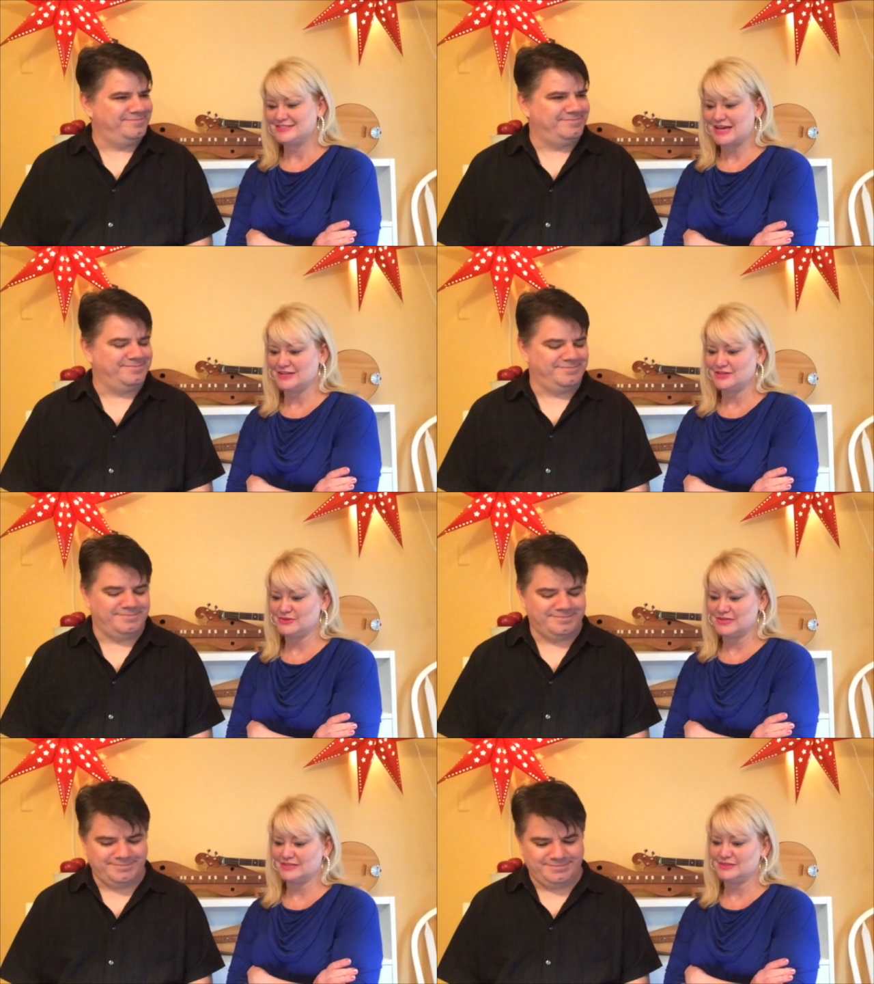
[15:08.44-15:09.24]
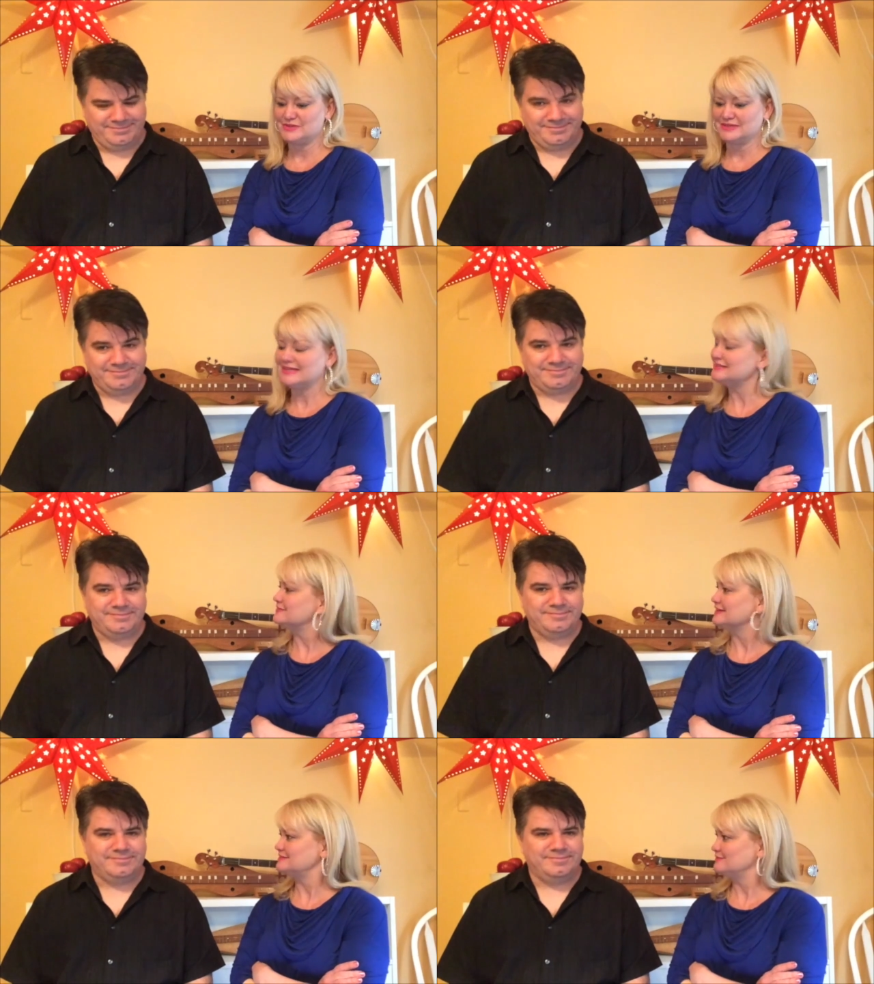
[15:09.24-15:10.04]
Speaker 1: Chattanooga Ukulele
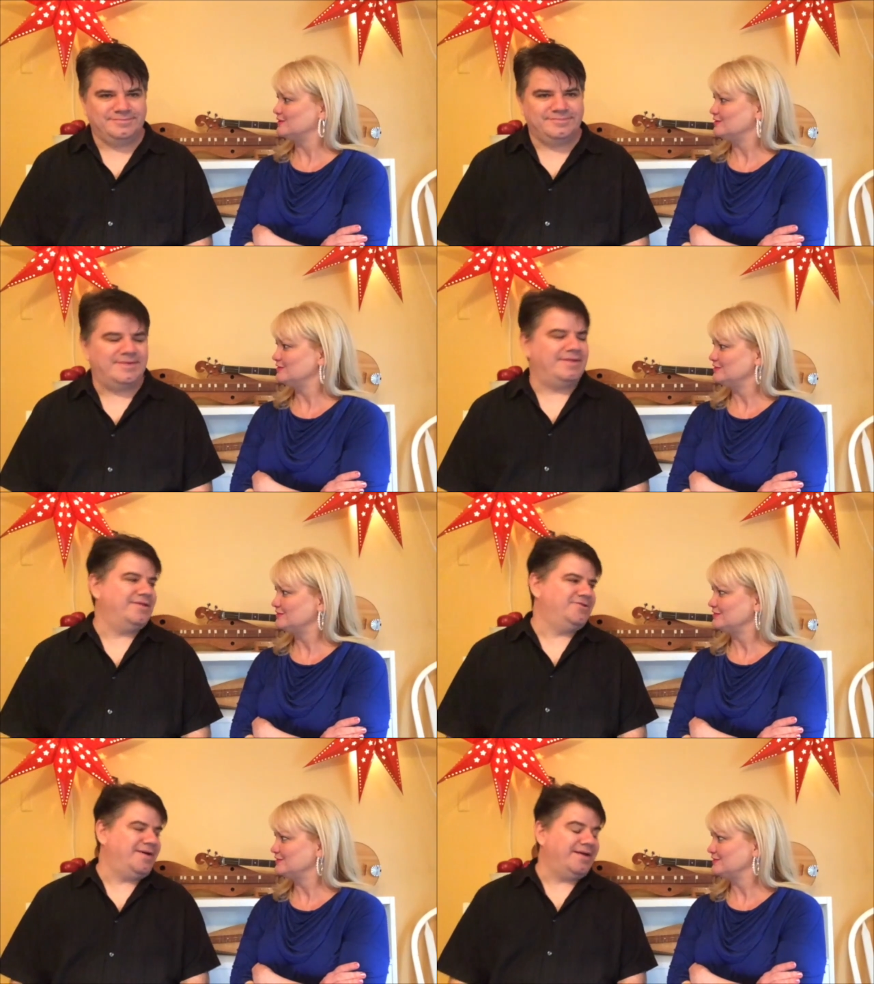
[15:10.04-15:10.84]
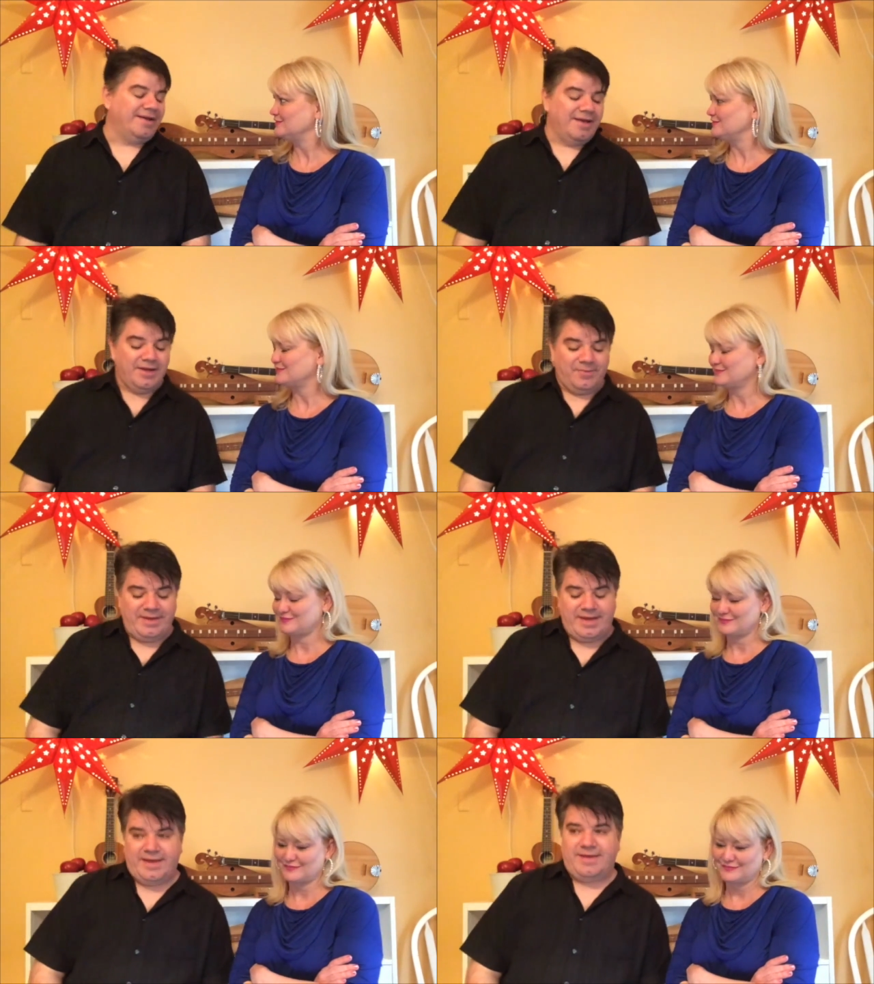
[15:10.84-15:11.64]
Festival.
Speaker 2: That's right.
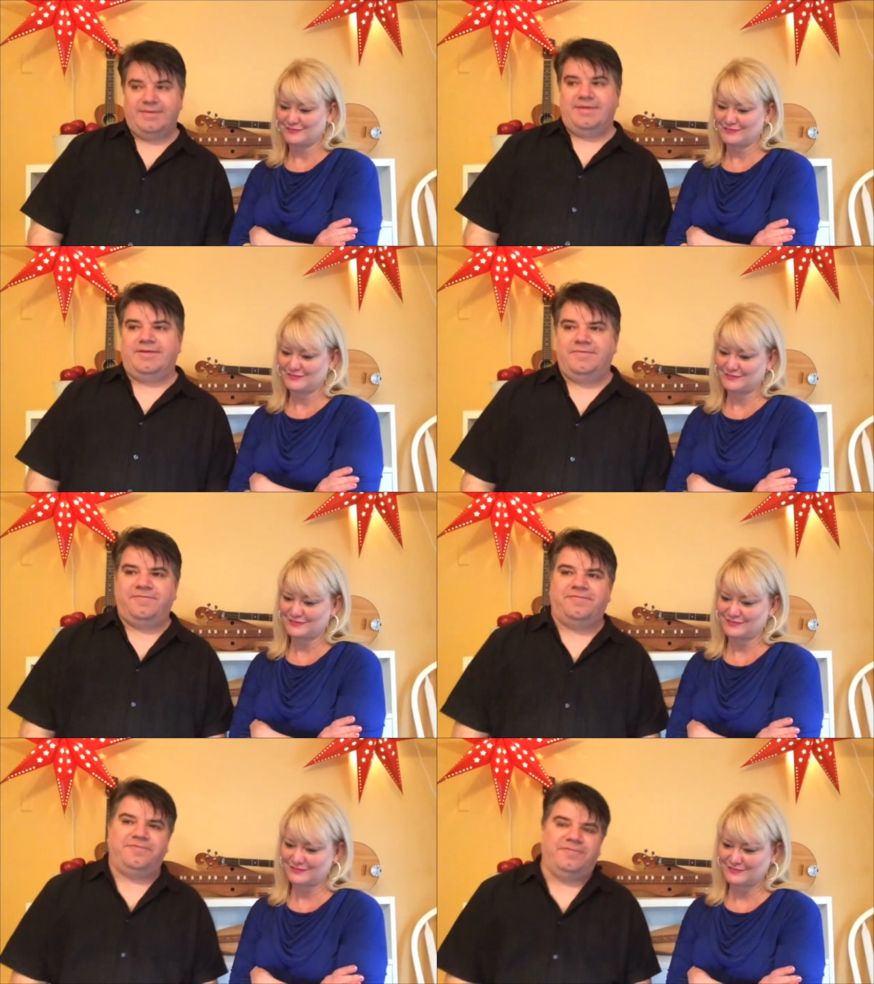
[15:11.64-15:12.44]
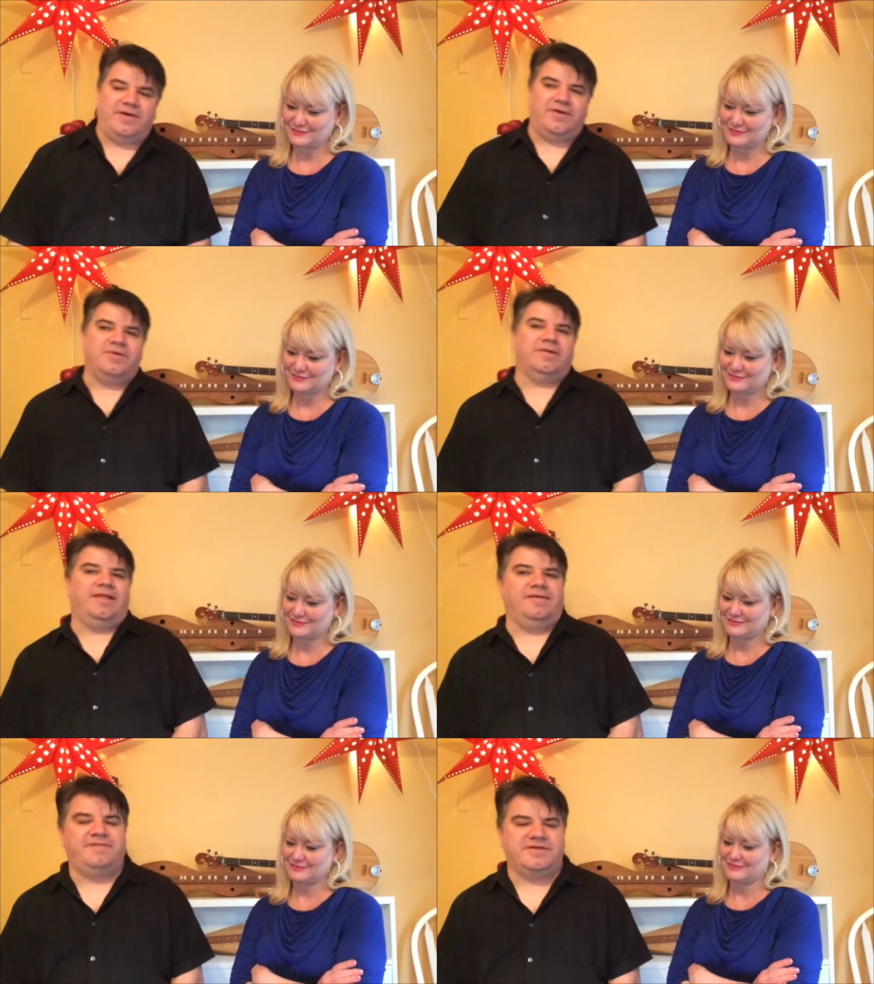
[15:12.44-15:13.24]
We uh, did the a
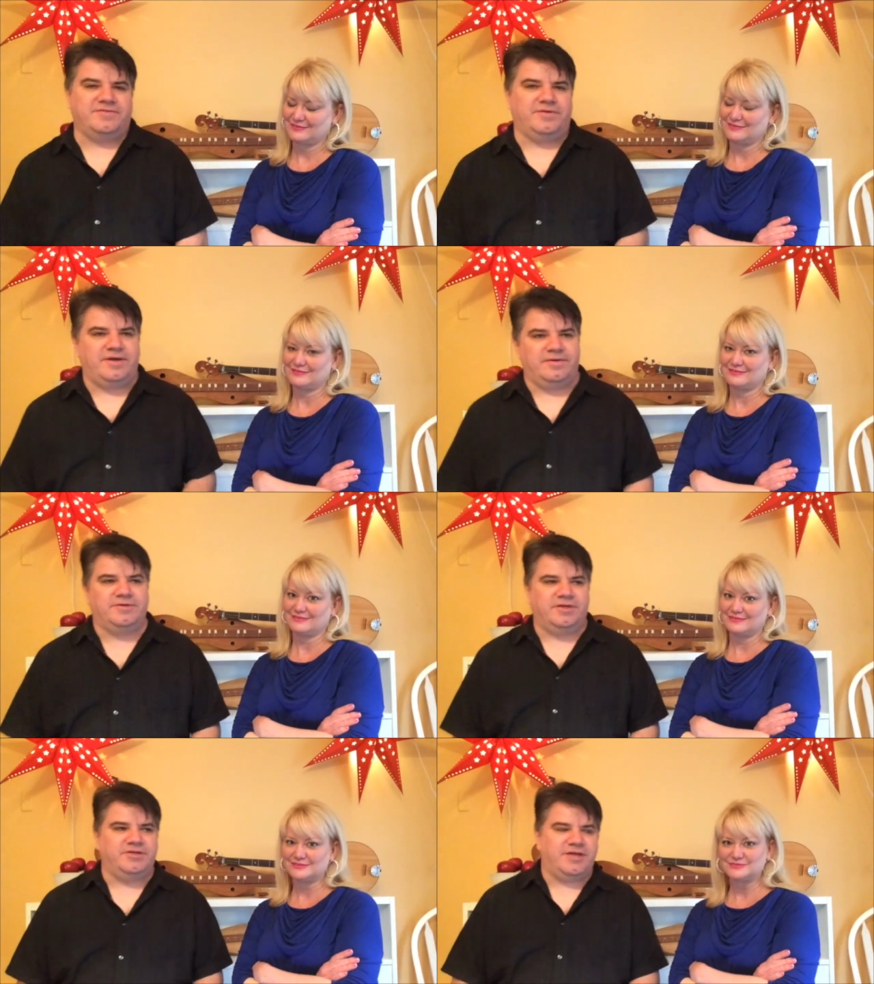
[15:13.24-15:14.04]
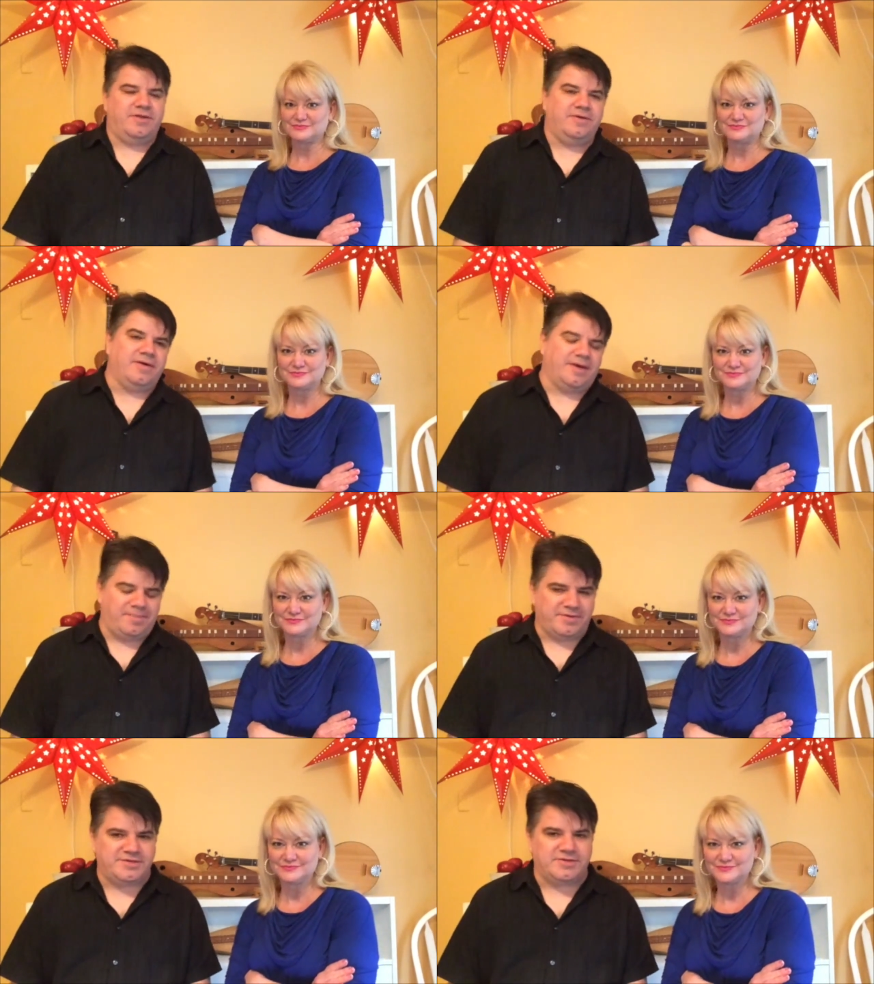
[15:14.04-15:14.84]
ukulele festival here in Chattanooga
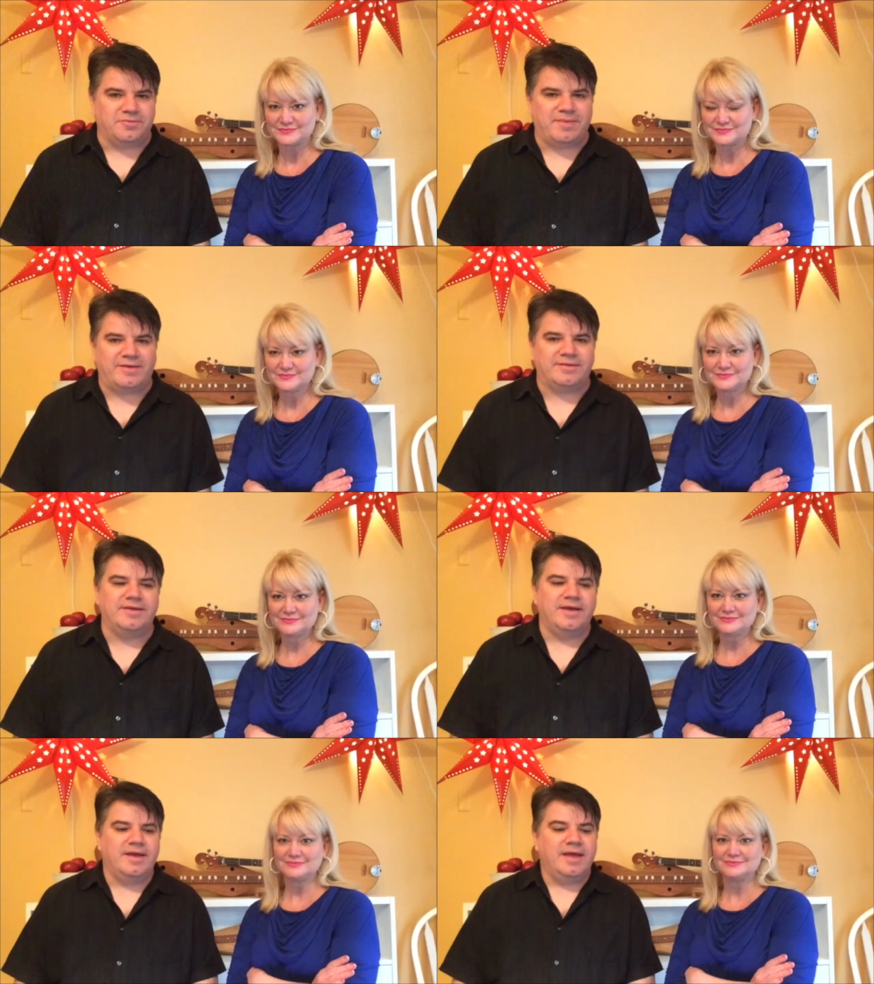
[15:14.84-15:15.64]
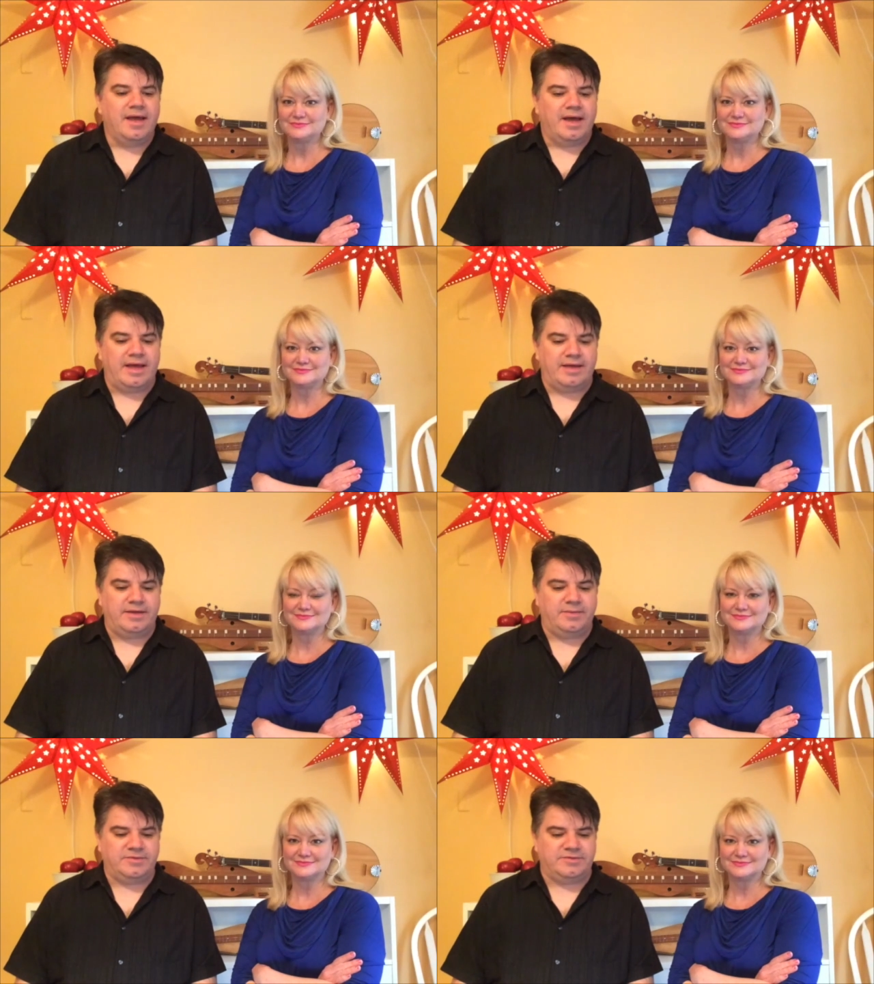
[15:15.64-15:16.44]
up on Signal Mountain, and
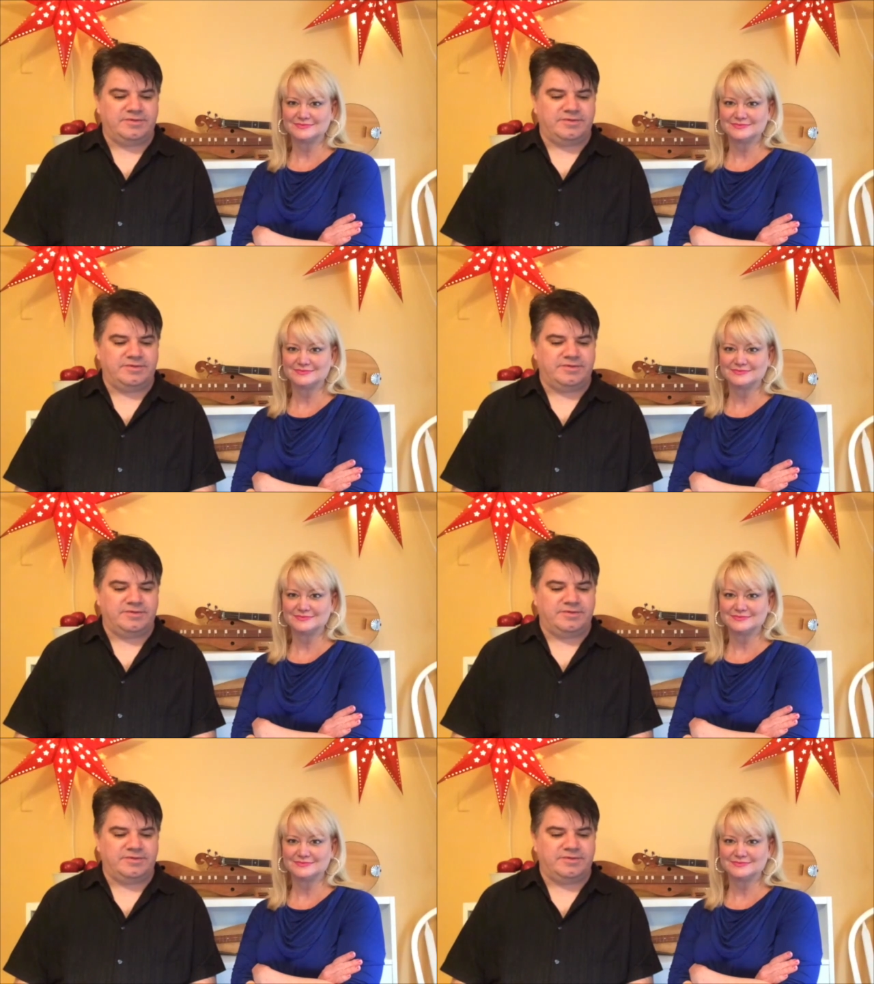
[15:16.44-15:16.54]
it was